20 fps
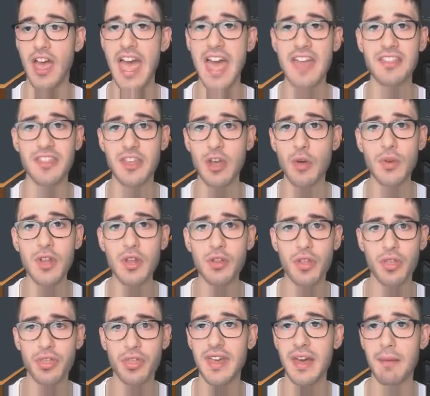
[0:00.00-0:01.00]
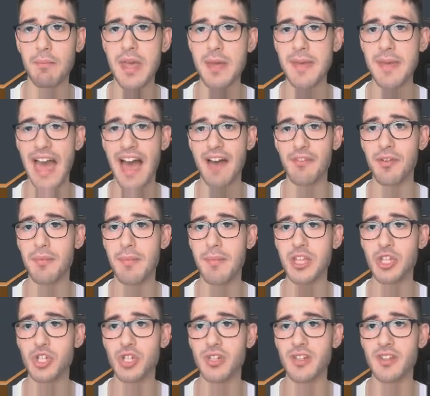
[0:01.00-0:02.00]
The only other thing I maybe haven't
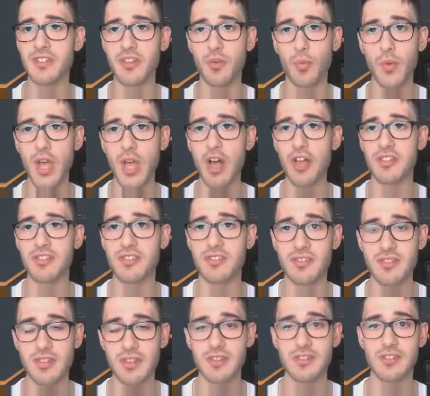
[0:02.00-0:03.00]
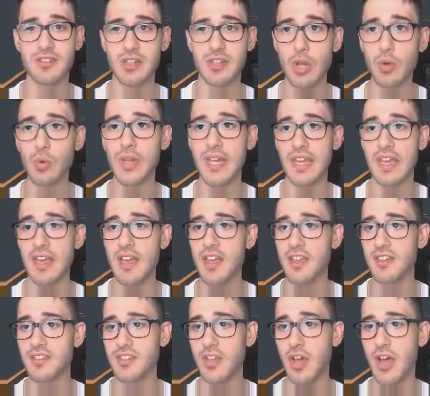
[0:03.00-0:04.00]
mentioned is that we are slowly
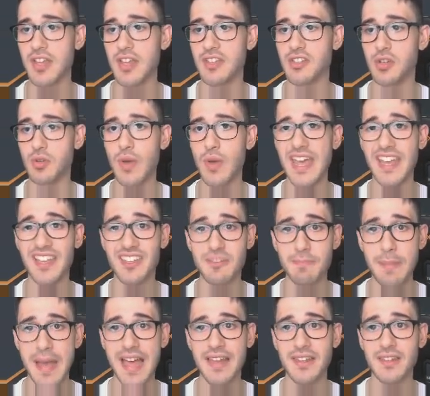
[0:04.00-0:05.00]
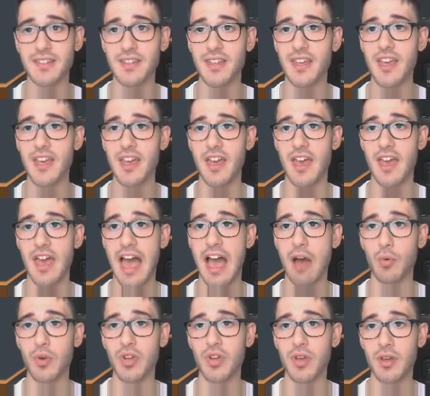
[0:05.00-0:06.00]
starting to expand
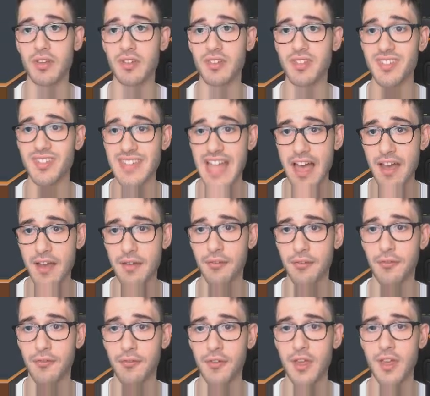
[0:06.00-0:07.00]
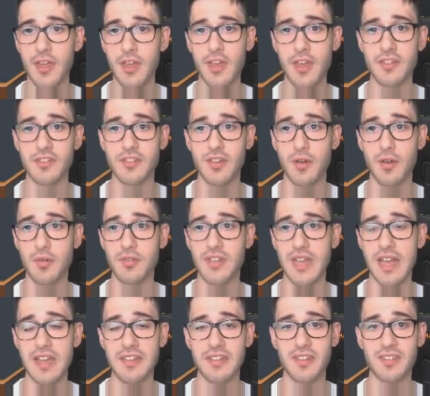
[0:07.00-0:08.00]
our staff. So as
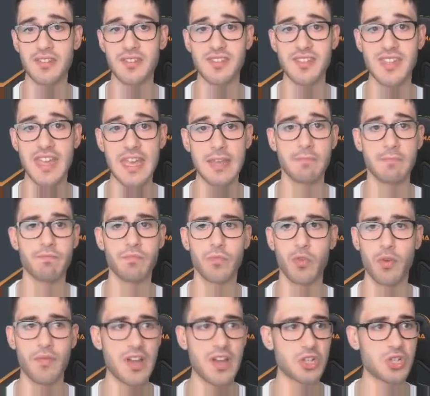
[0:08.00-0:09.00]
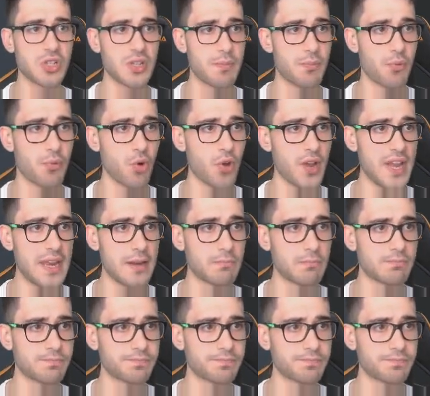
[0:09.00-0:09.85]
you guys can see, we've actually brought in